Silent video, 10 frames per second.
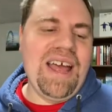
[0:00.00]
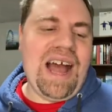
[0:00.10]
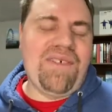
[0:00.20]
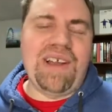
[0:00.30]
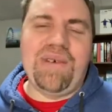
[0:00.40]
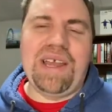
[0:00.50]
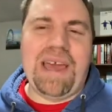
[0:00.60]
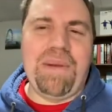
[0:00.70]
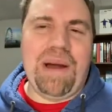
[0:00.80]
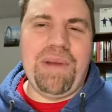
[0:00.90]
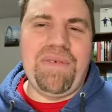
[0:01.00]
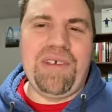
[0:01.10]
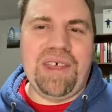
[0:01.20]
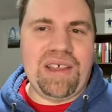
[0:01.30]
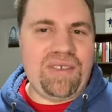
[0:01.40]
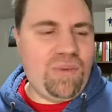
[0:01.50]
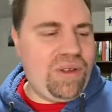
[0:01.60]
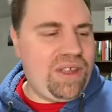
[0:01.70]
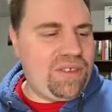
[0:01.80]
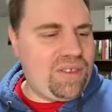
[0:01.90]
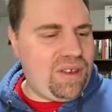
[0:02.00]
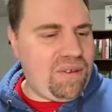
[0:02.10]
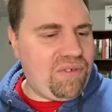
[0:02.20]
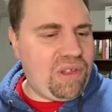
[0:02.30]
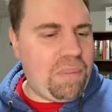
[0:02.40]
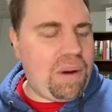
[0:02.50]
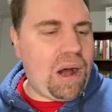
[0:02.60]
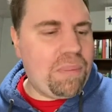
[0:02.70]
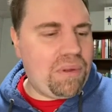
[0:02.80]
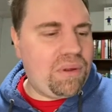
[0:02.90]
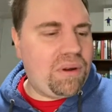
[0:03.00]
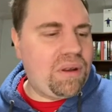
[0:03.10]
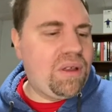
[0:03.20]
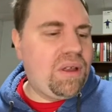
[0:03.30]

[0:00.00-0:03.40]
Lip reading: I forget when it came out, but I feel like it's one that's fairly popular.